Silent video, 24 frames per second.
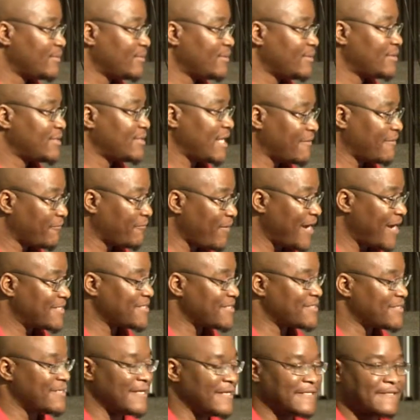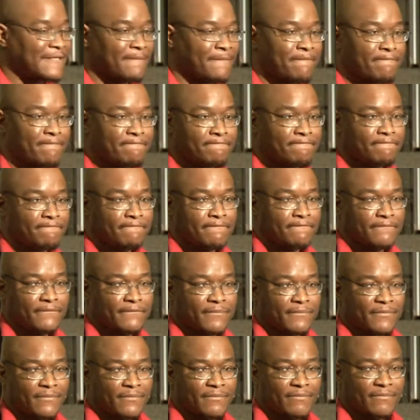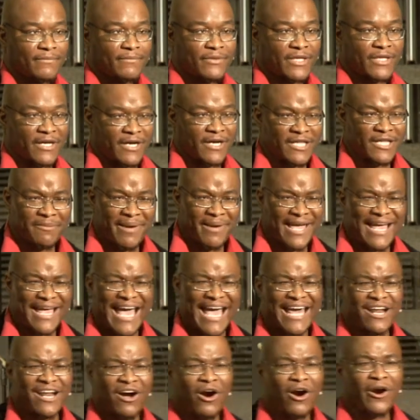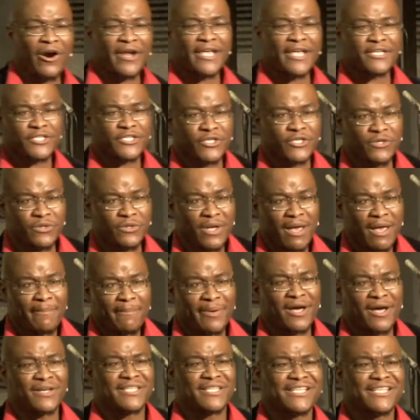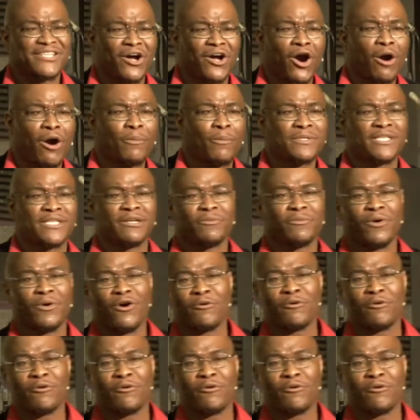self righteousness. The other man had a heart issue because his heart was in the wrong